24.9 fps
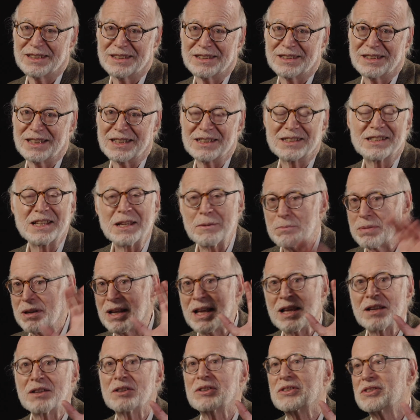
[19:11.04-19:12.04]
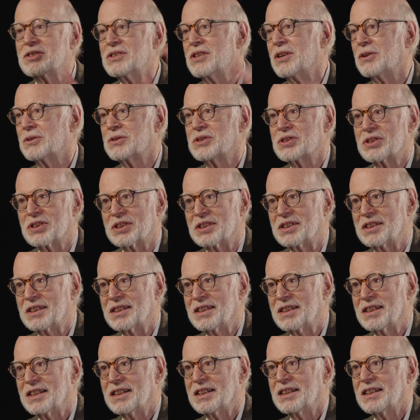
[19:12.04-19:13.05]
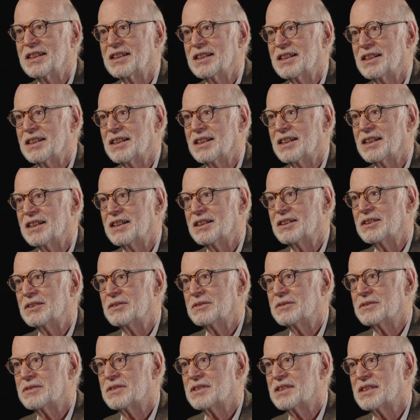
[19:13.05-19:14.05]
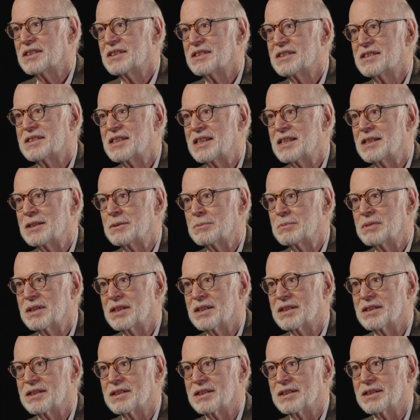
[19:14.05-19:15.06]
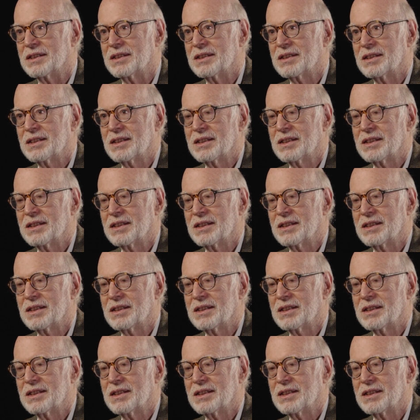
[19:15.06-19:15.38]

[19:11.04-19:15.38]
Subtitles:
That's a planner's notion of sustainability.